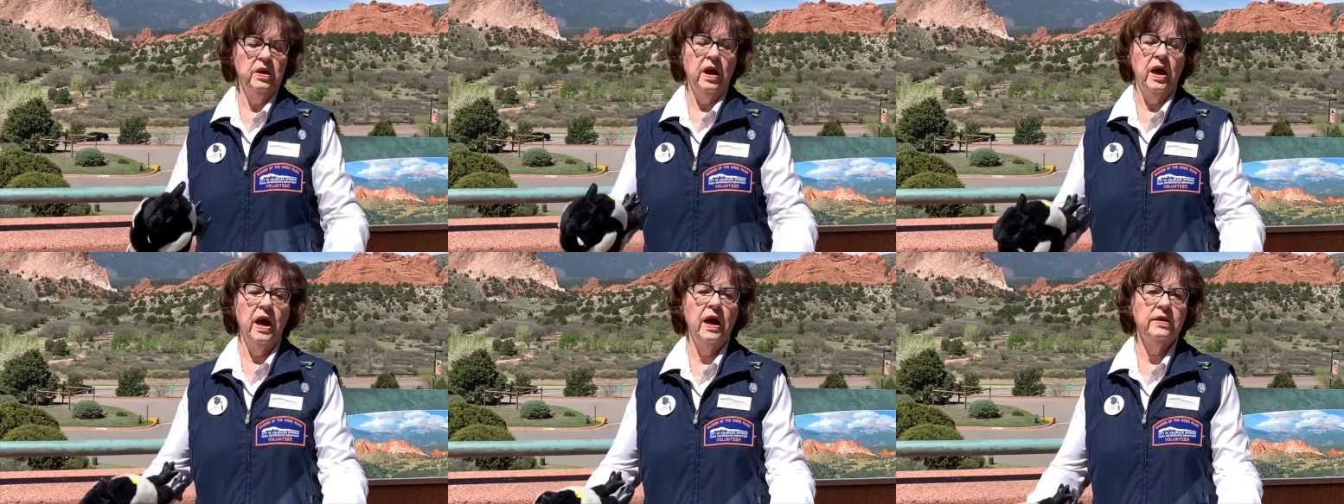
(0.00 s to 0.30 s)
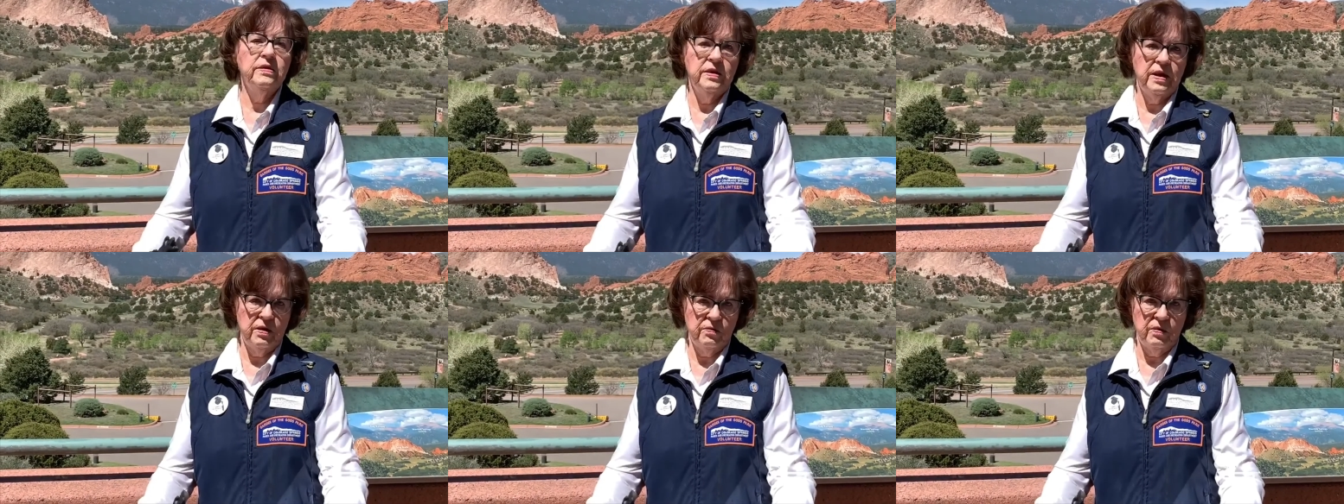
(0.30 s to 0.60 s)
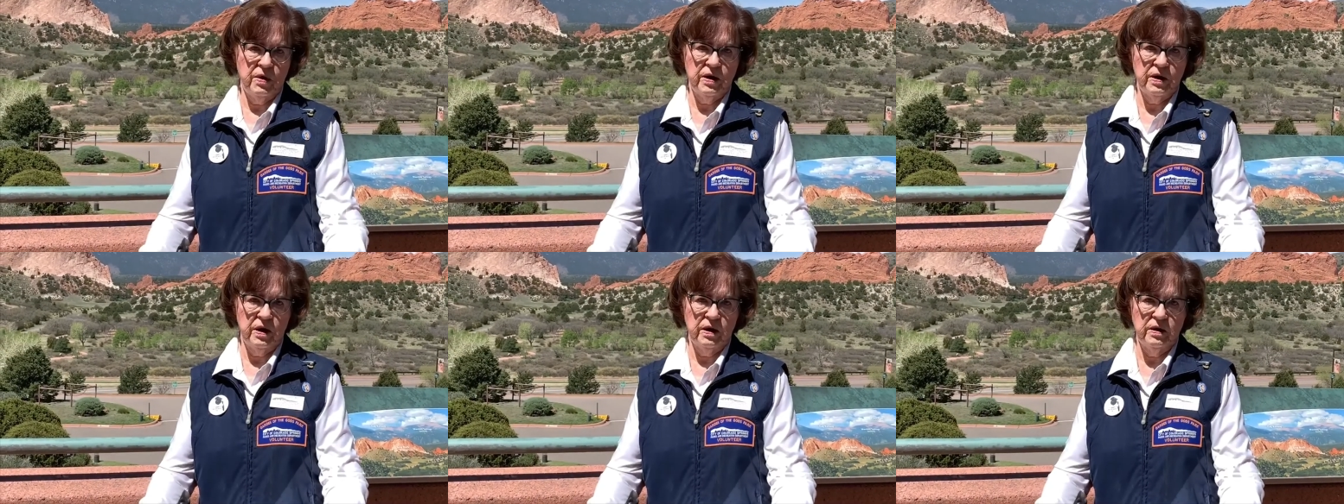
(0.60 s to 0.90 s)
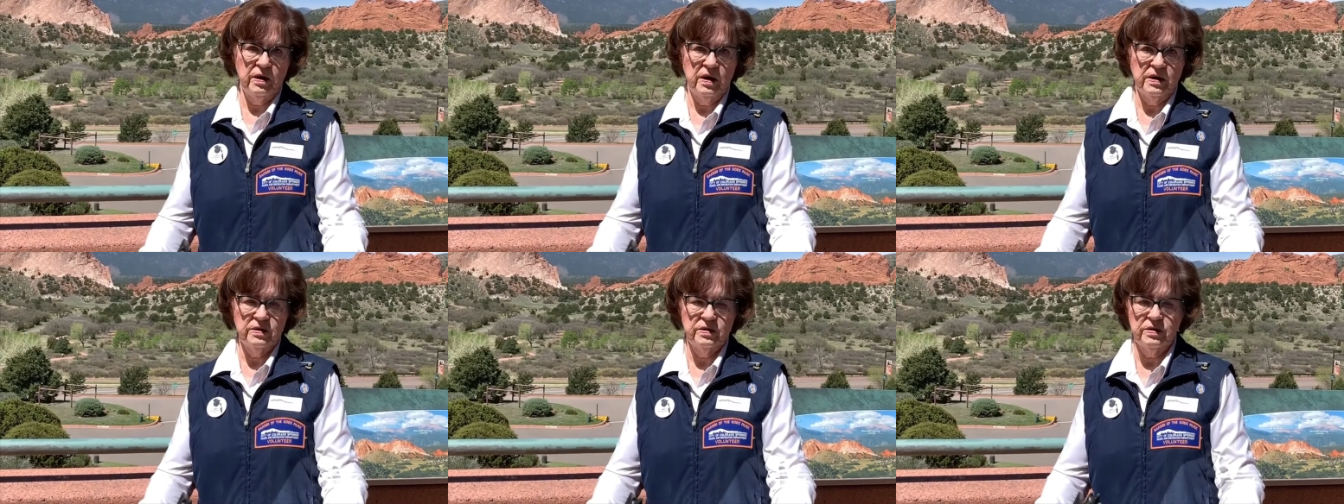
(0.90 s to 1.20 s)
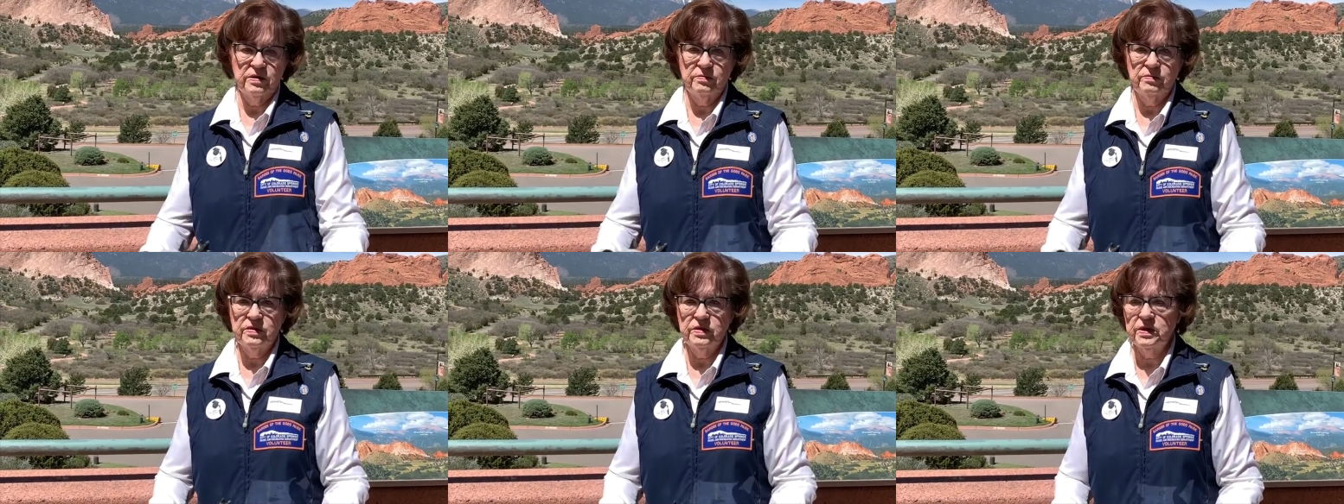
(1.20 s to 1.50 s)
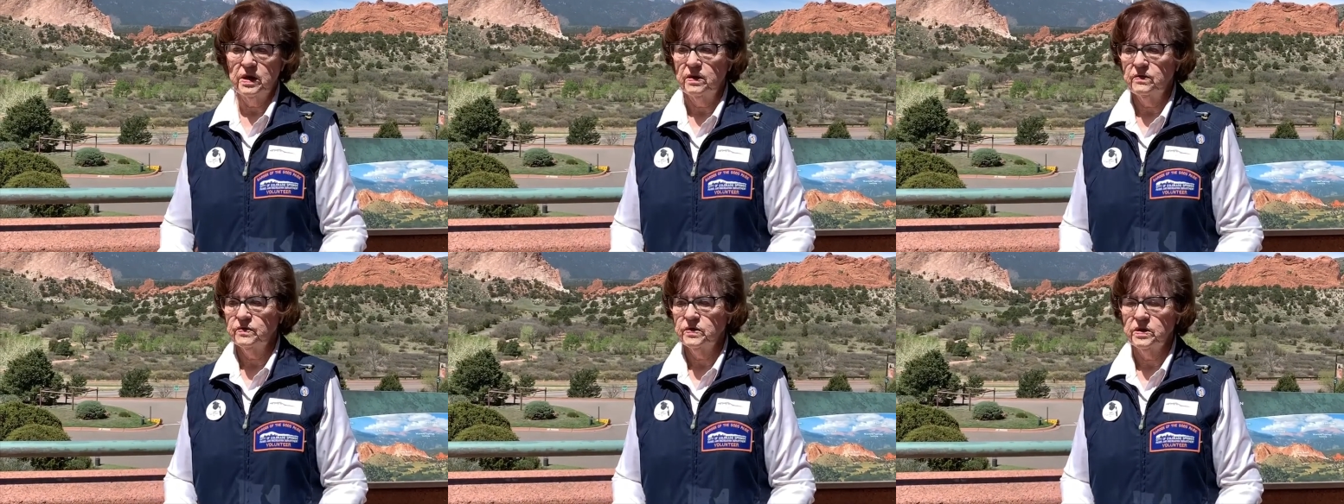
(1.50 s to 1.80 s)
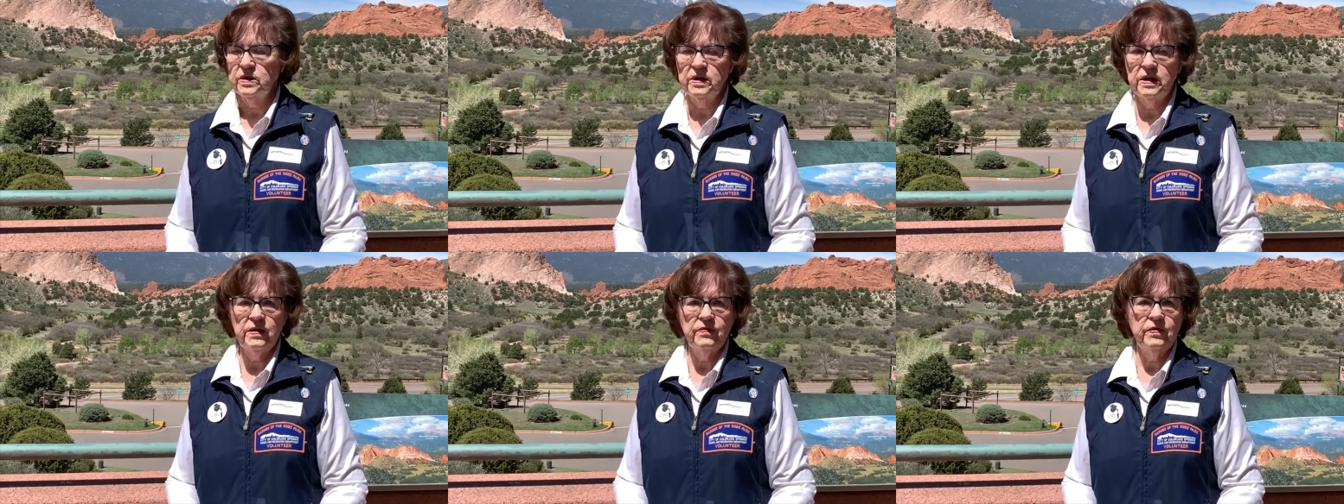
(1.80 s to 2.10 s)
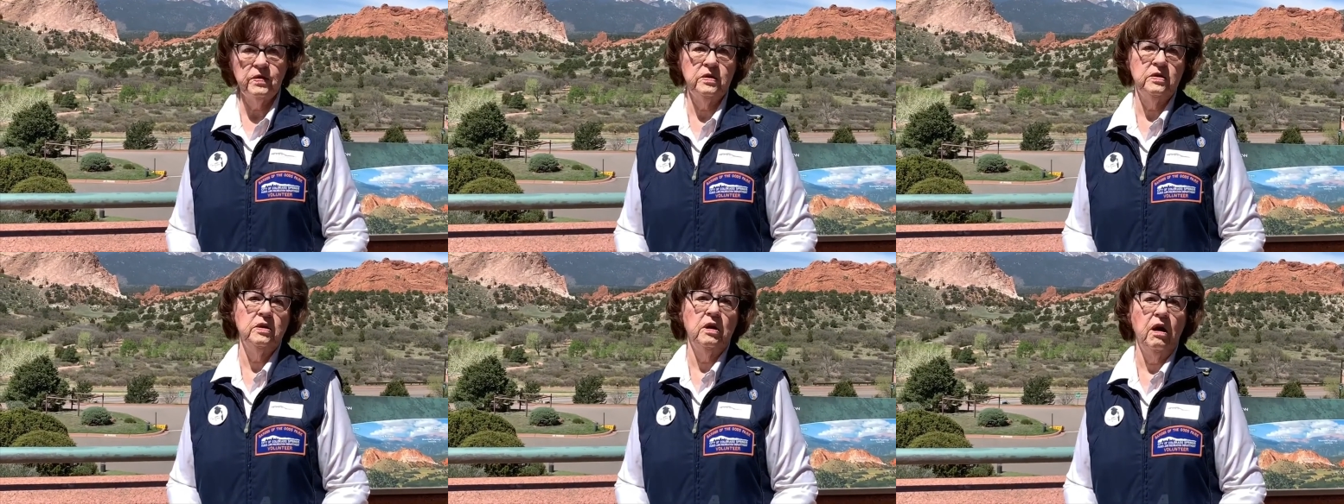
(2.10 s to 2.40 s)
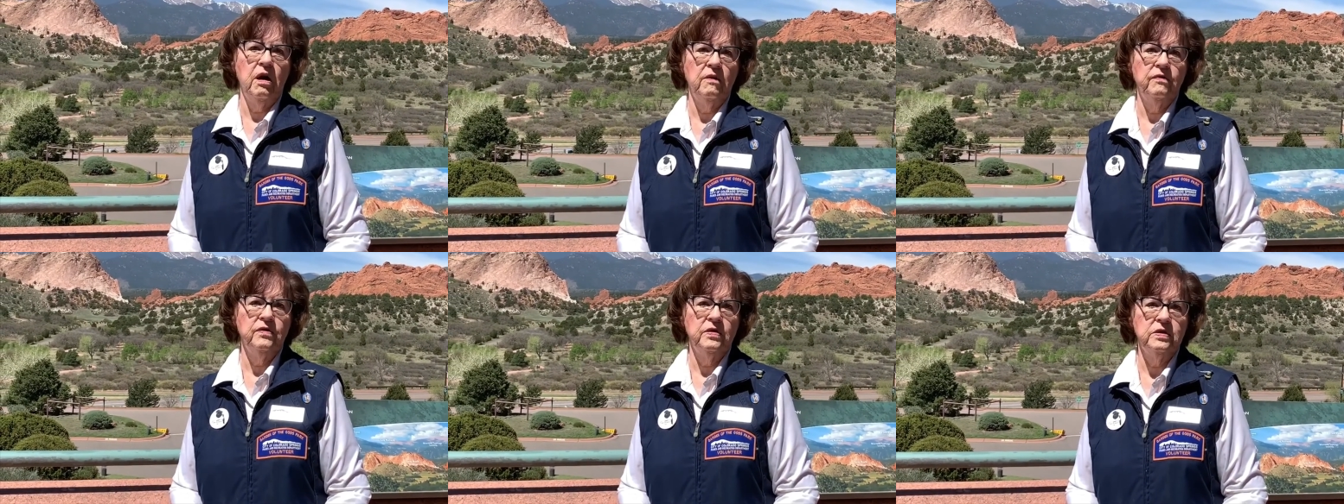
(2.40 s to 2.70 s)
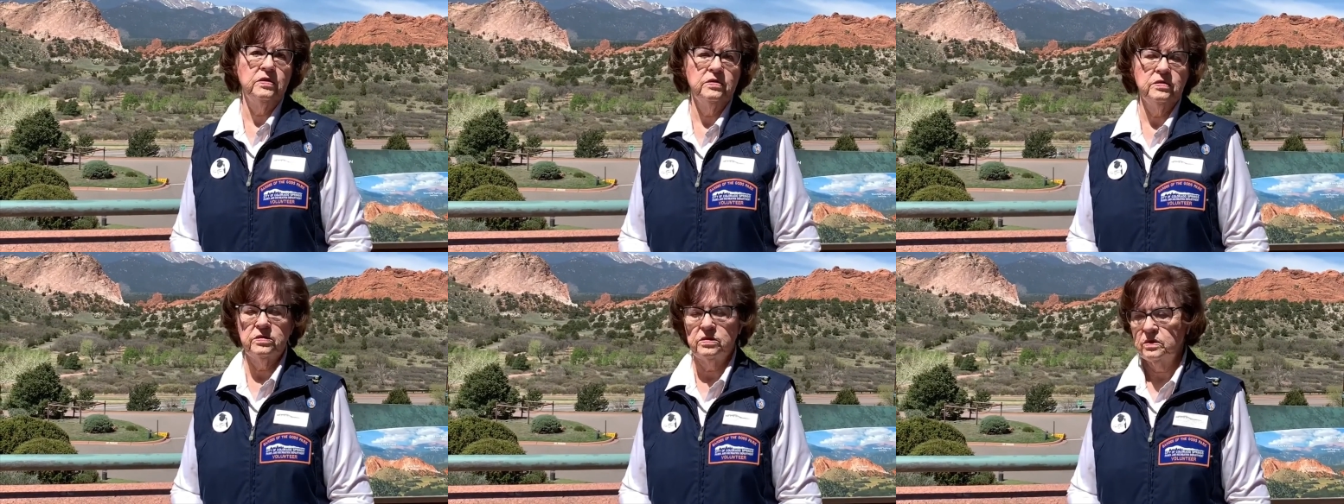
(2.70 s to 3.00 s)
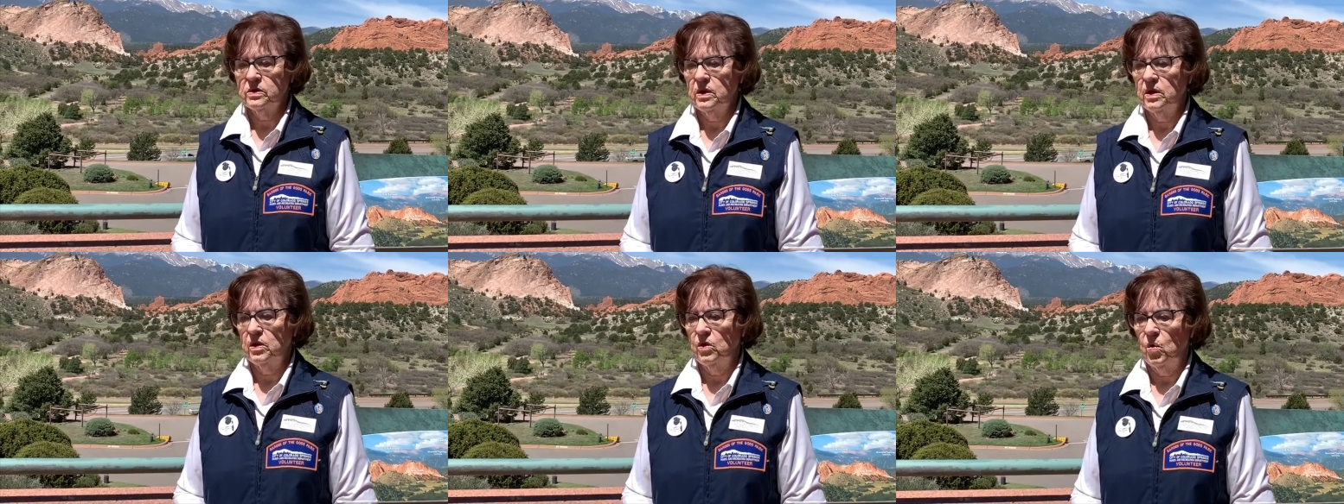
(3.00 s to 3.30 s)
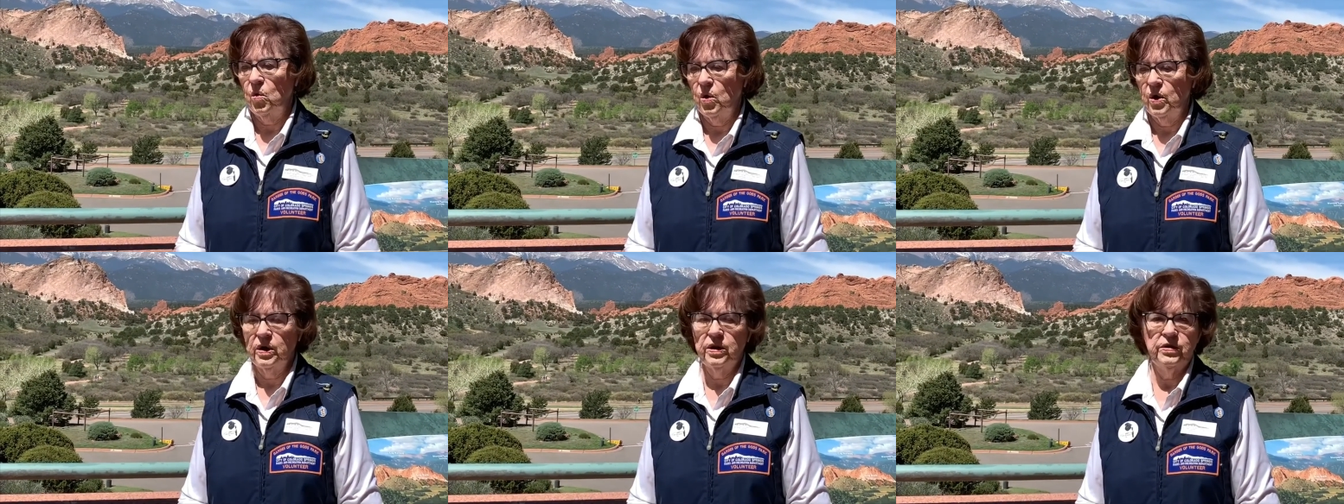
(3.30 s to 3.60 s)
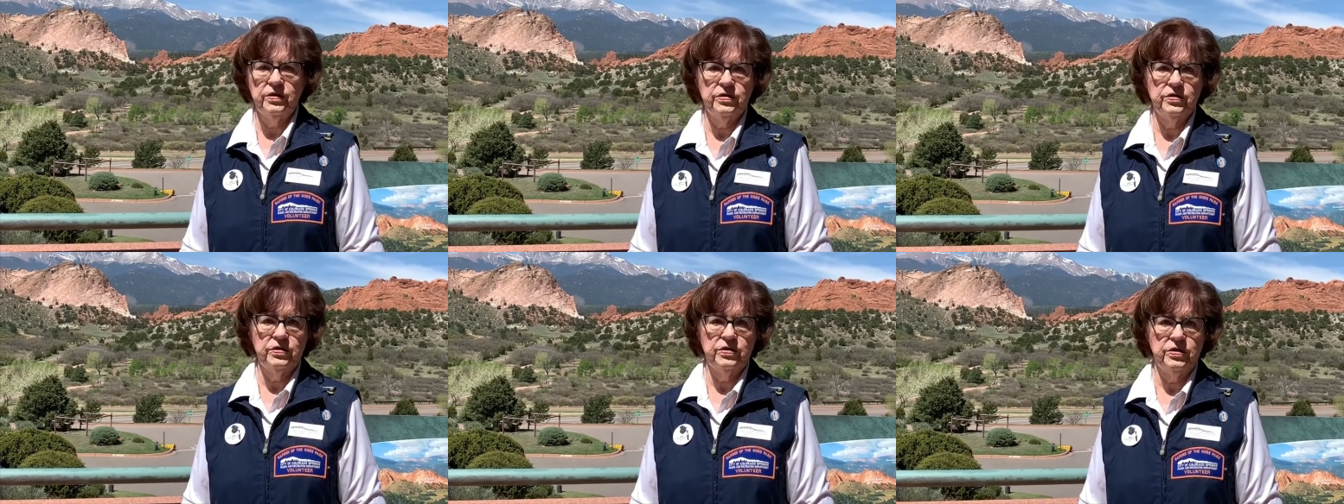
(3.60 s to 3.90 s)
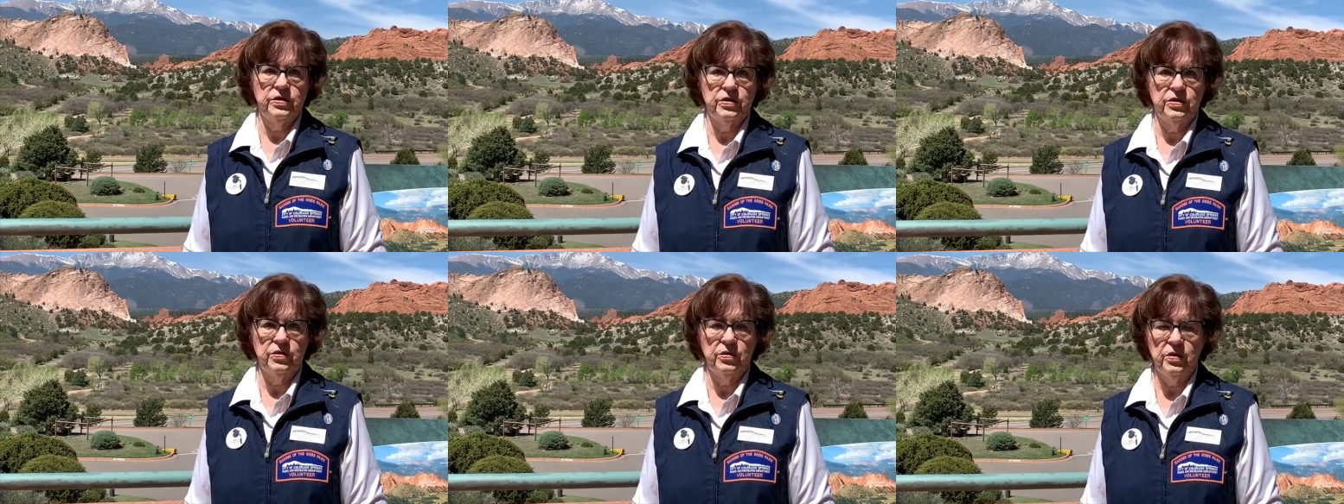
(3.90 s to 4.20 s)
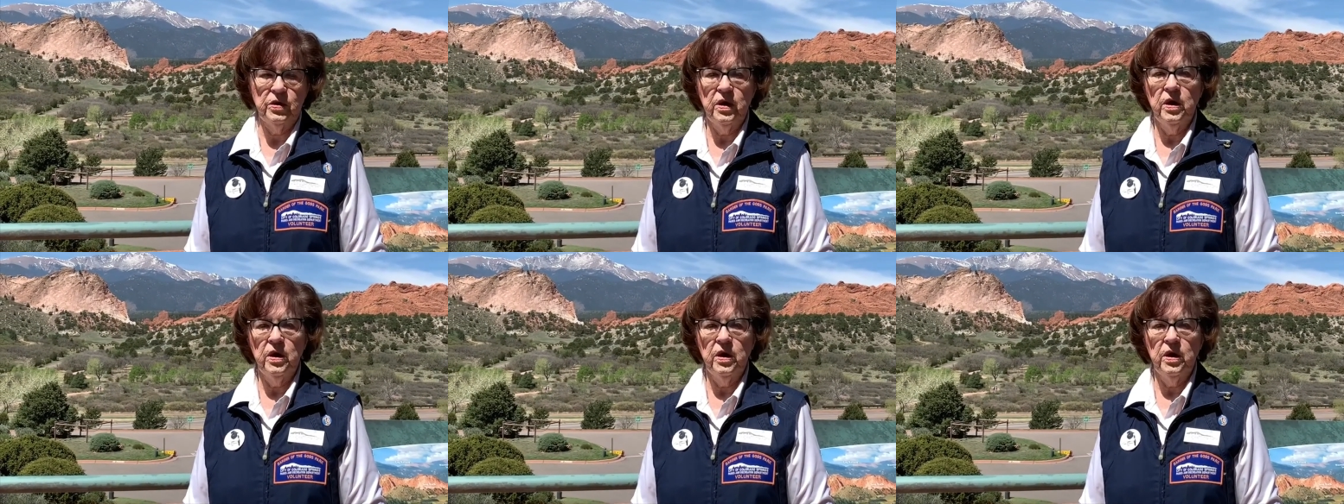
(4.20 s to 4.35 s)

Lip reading: and they recognize themselves, and even dolphins and orcas do.